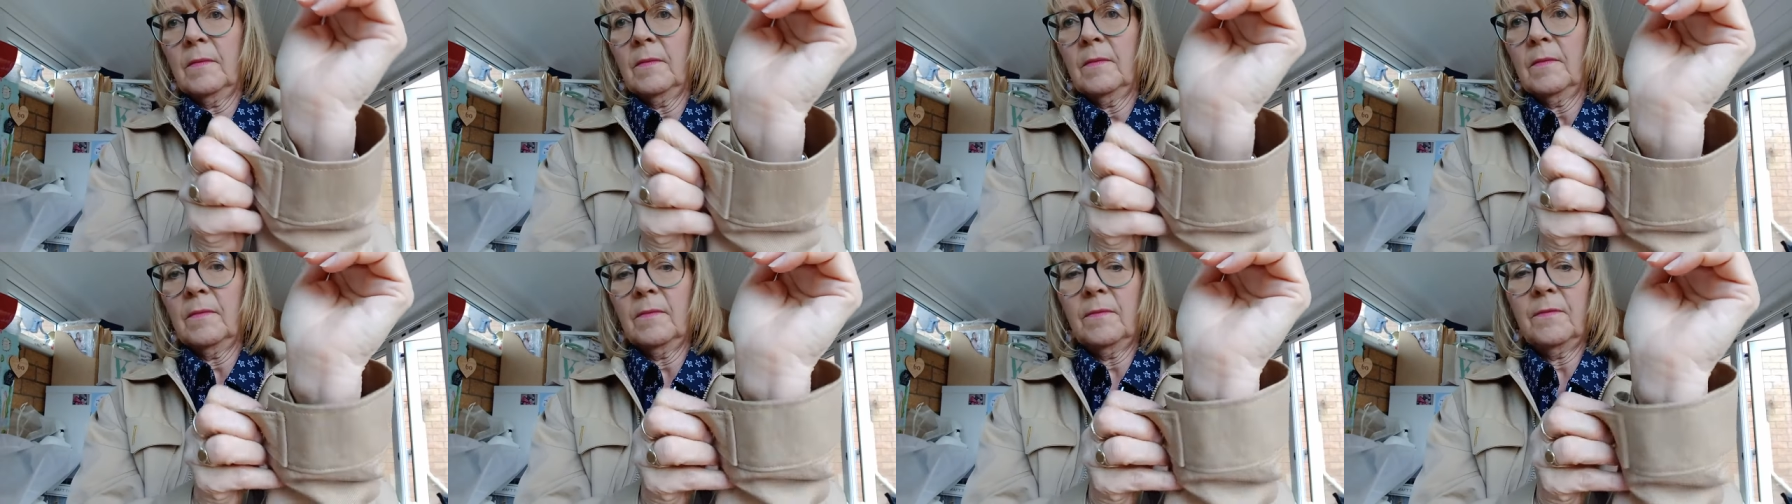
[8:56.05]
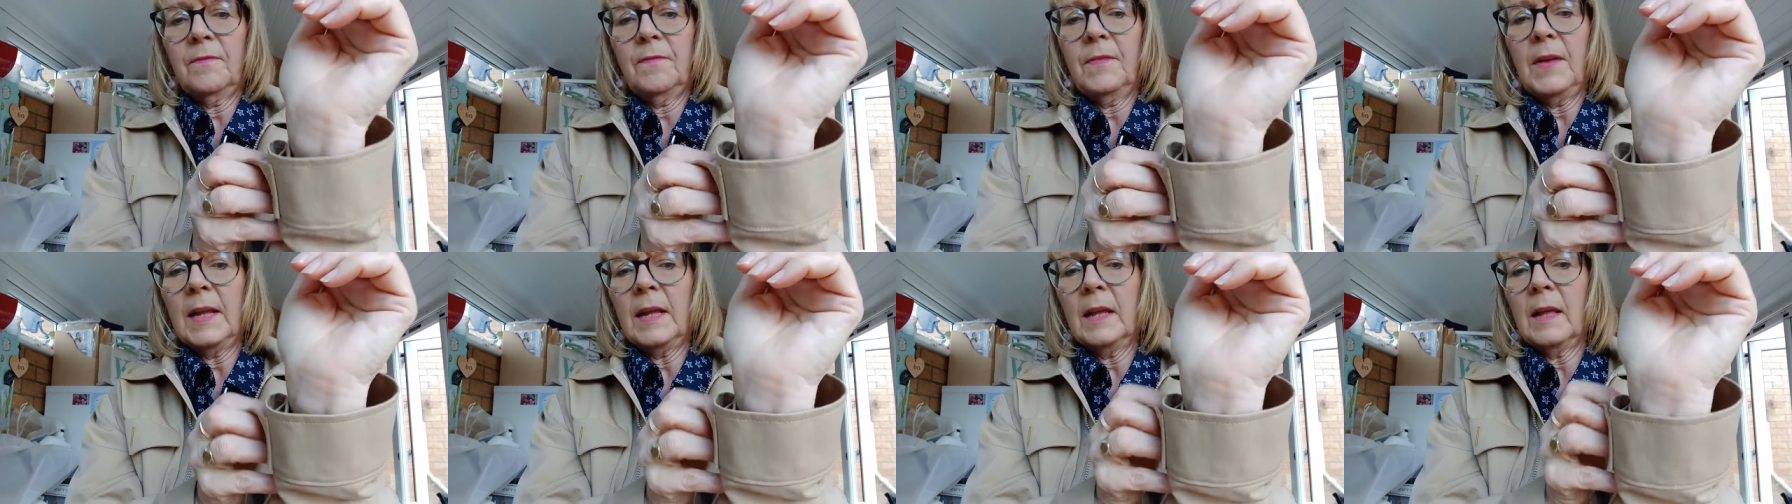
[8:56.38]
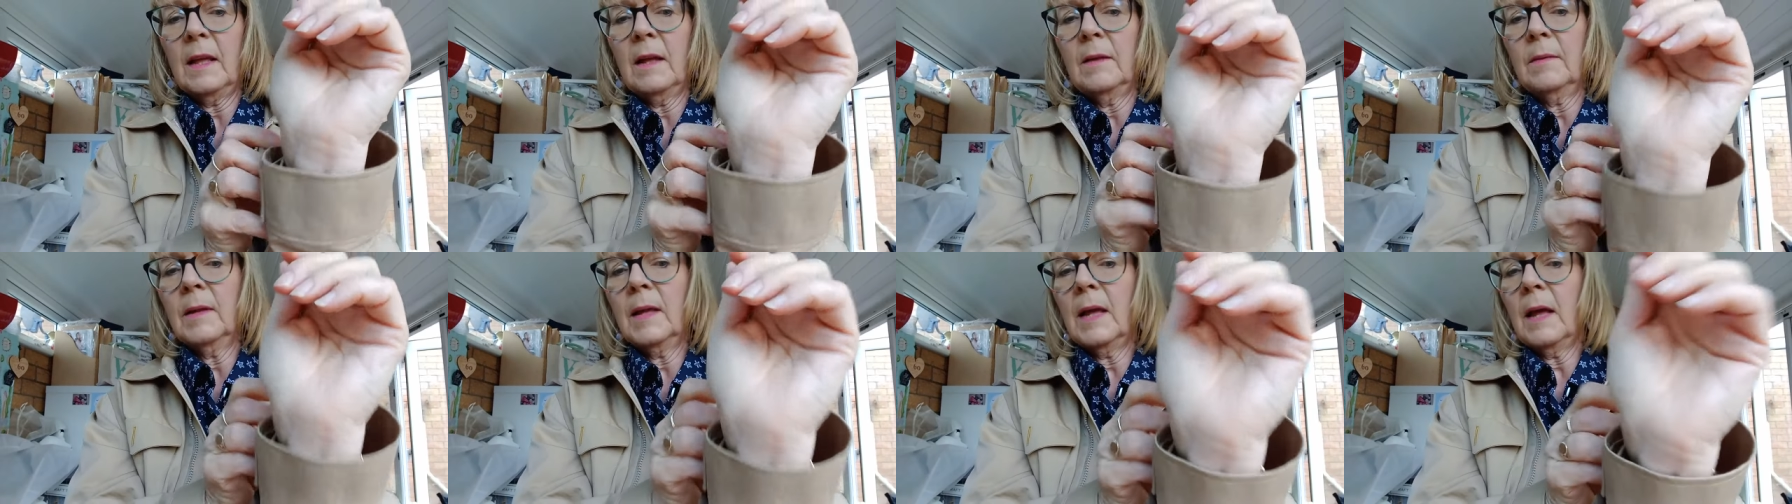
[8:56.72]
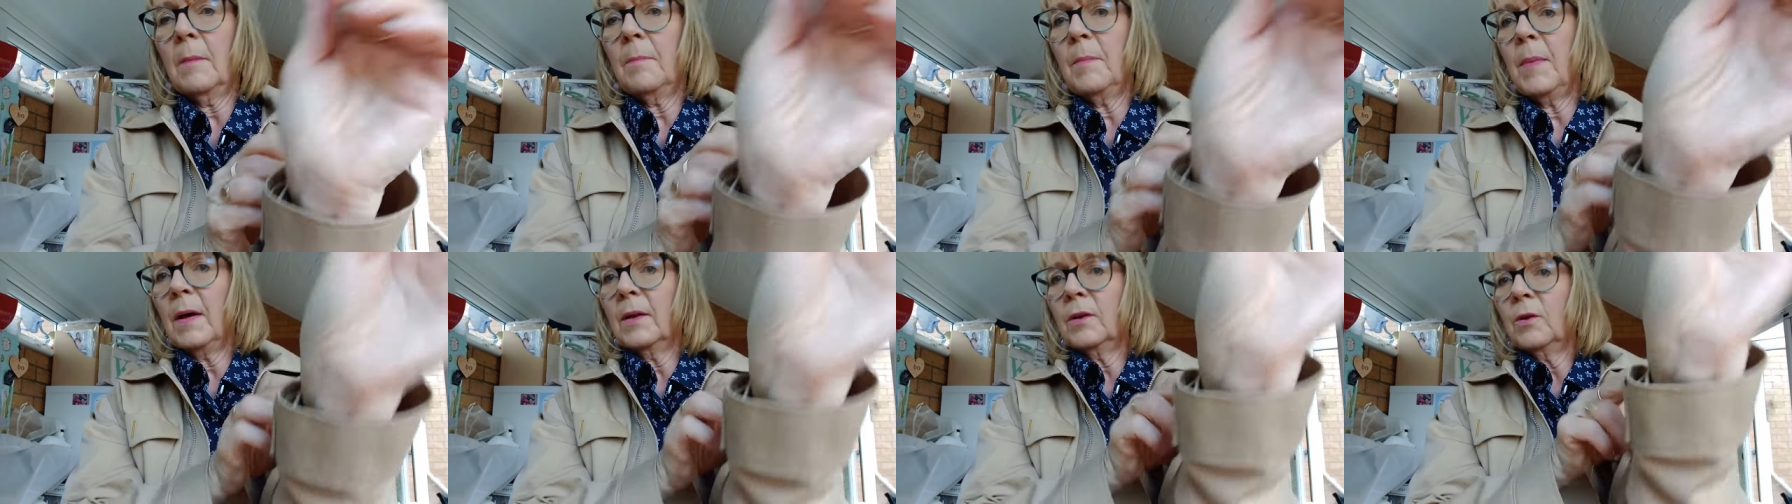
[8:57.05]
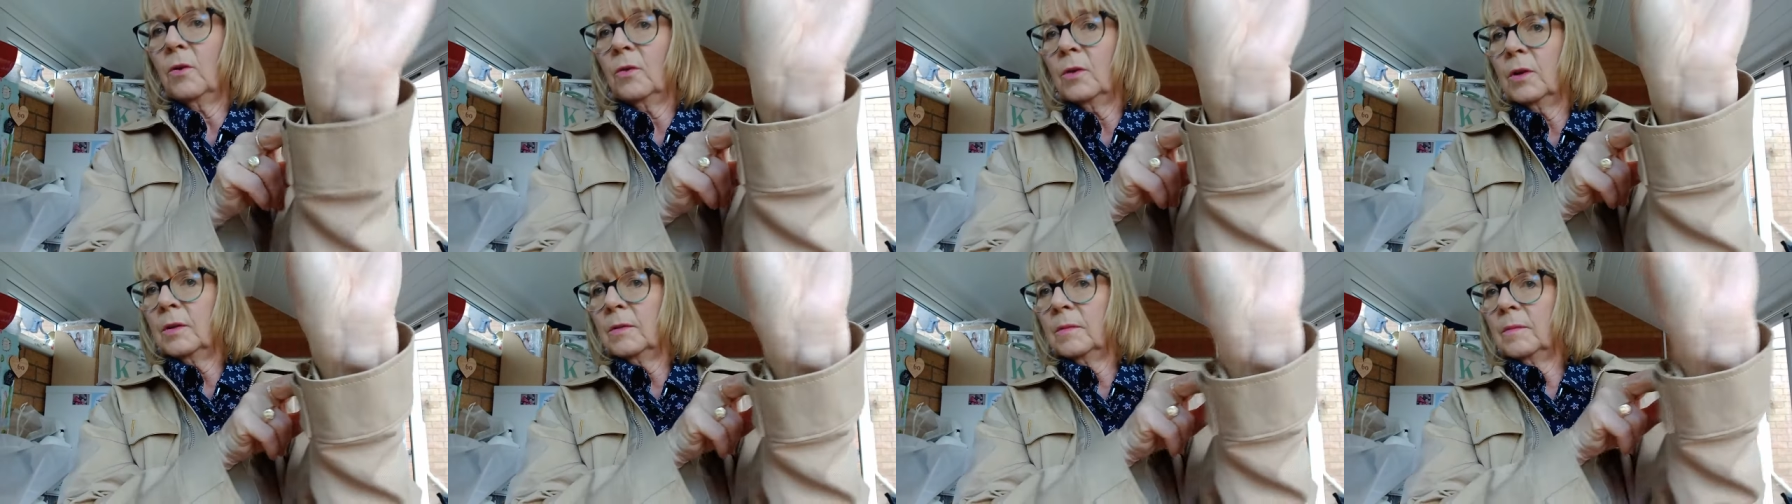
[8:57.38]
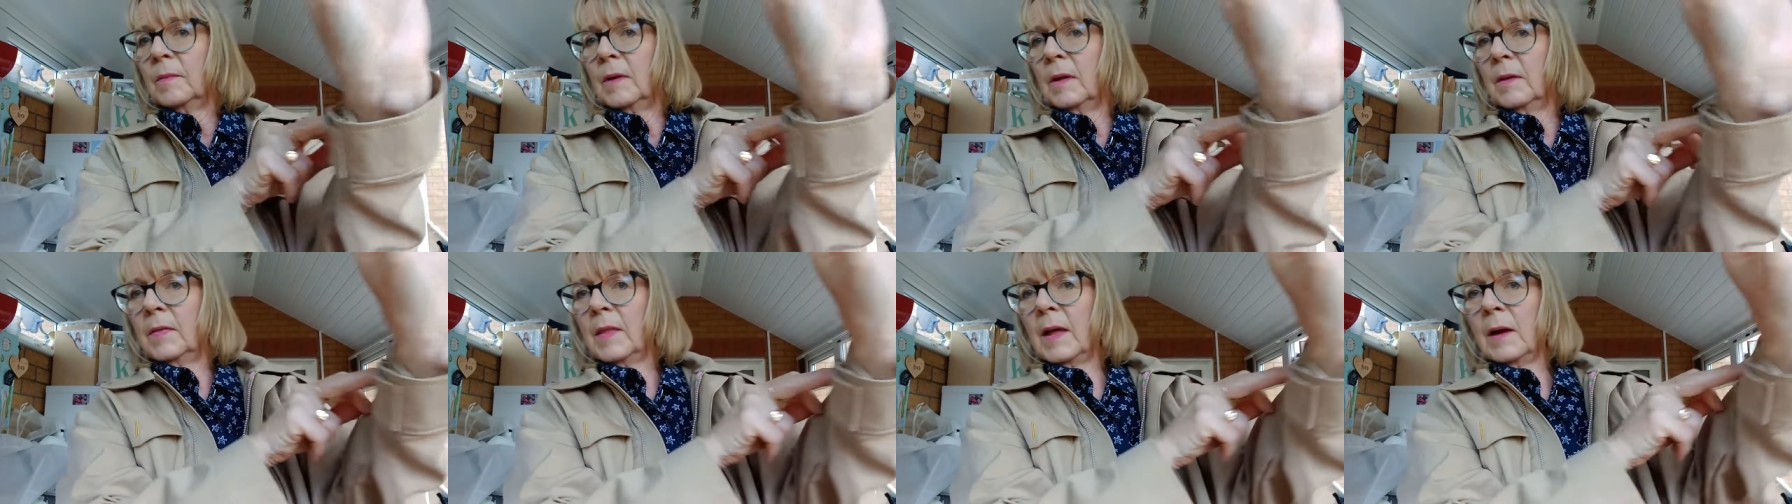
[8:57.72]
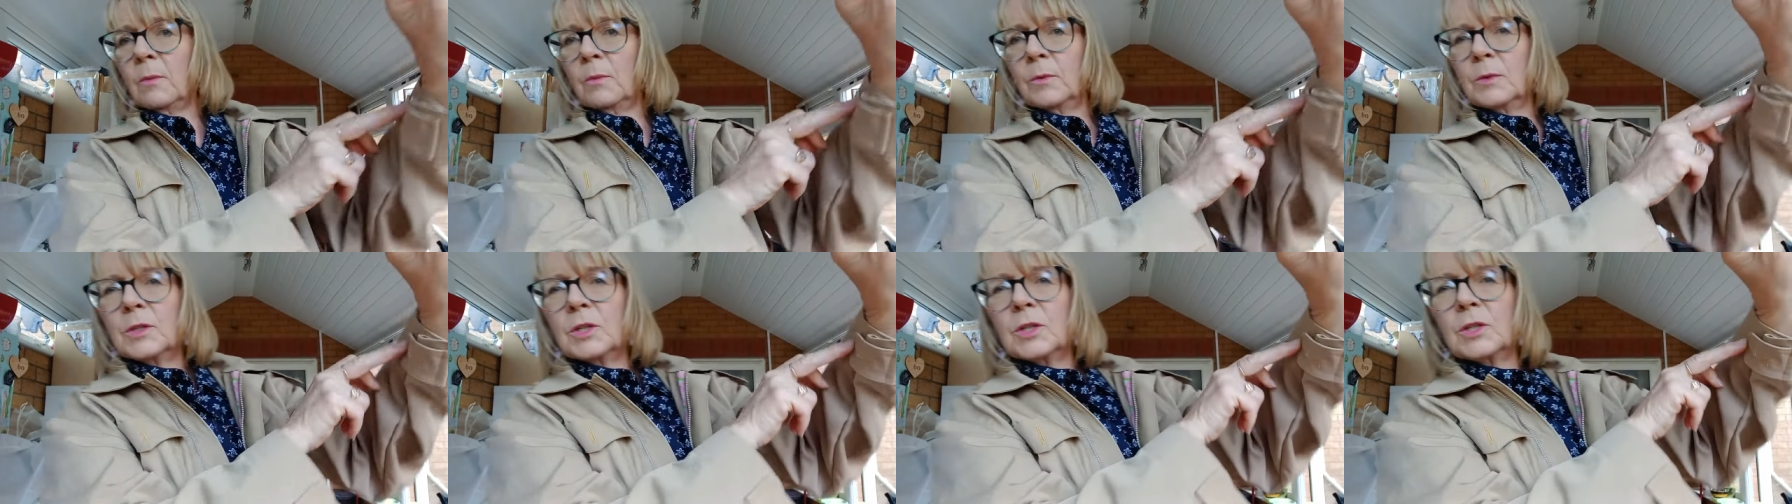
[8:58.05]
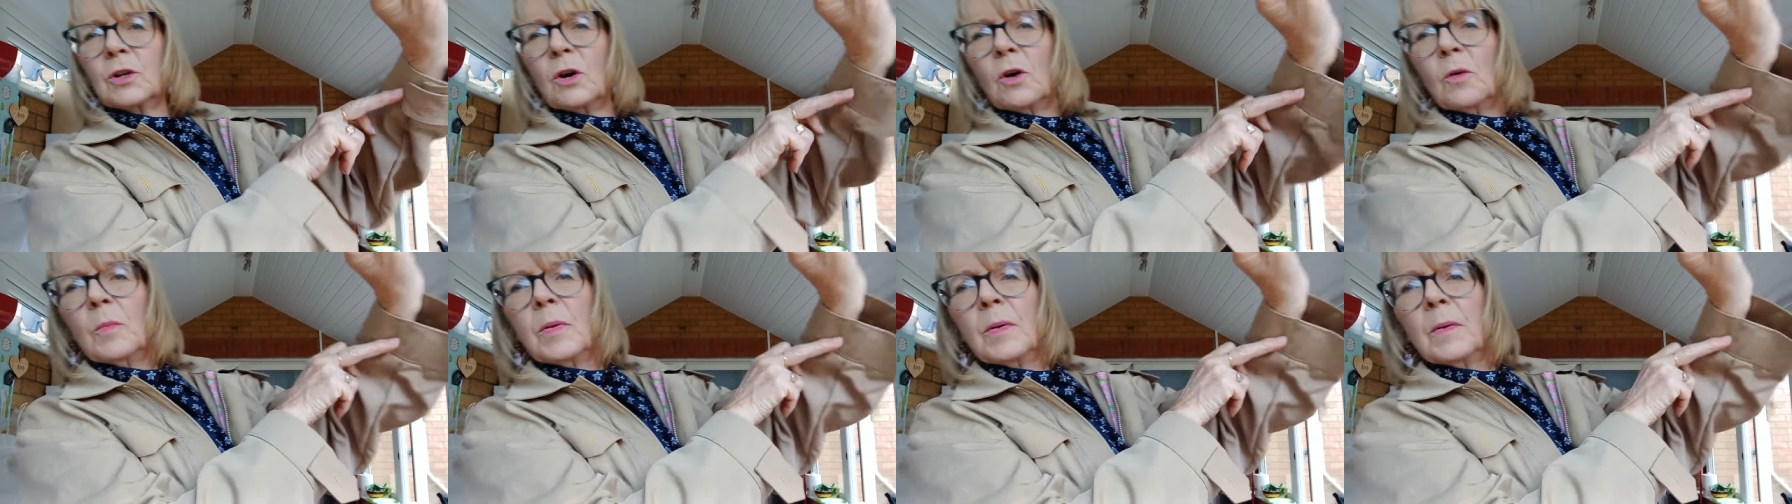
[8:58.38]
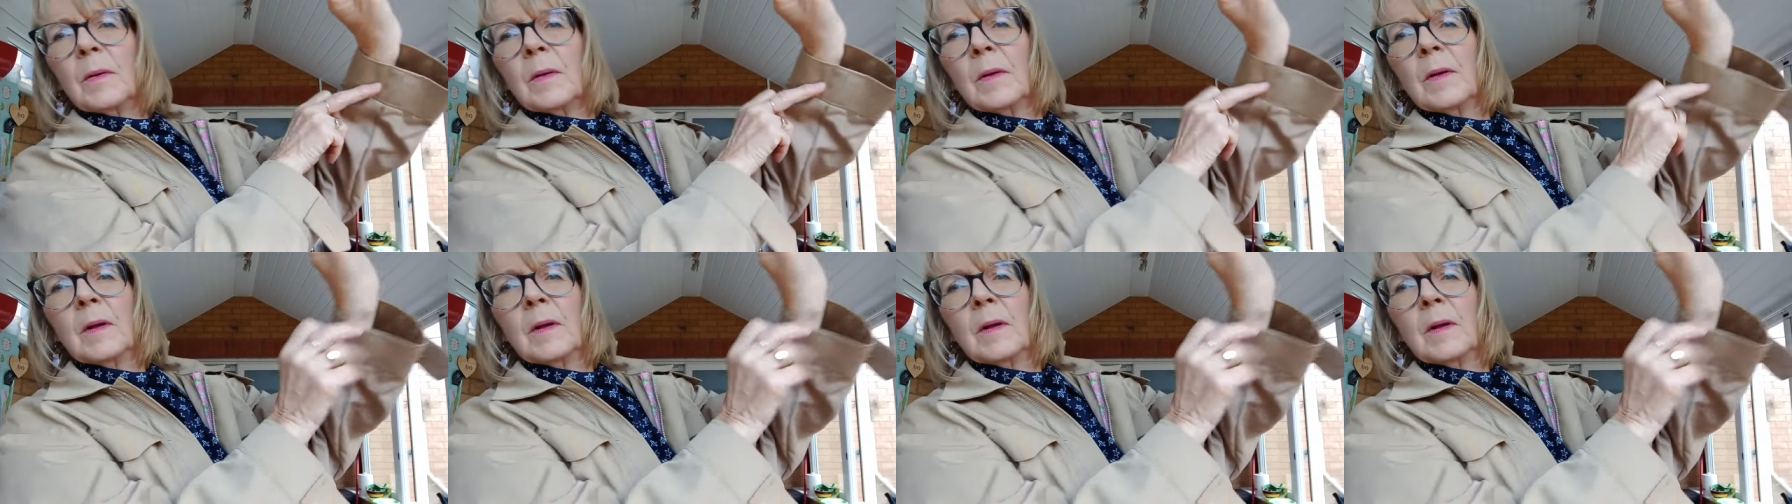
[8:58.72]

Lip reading: flick and get a button on, and that will stop.